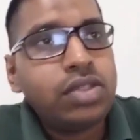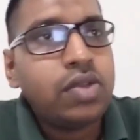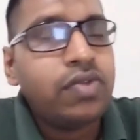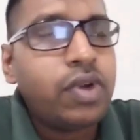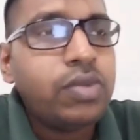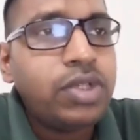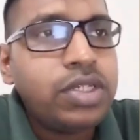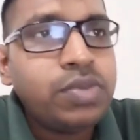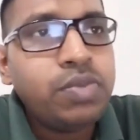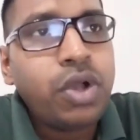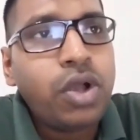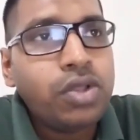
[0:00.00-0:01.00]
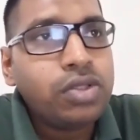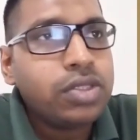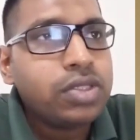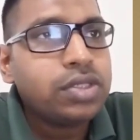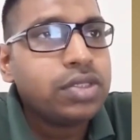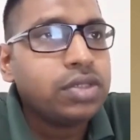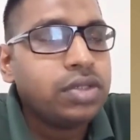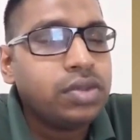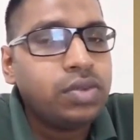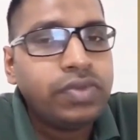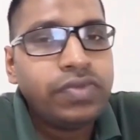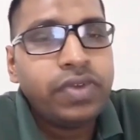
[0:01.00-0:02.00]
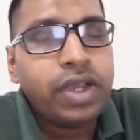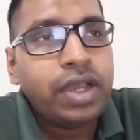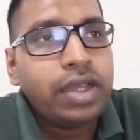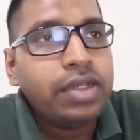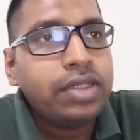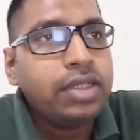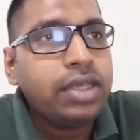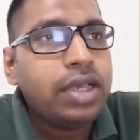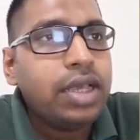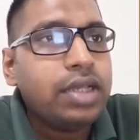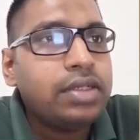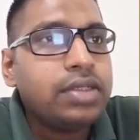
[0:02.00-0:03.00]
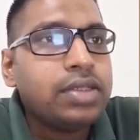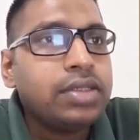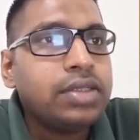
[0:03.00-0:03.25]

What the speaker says: So from the response, we find that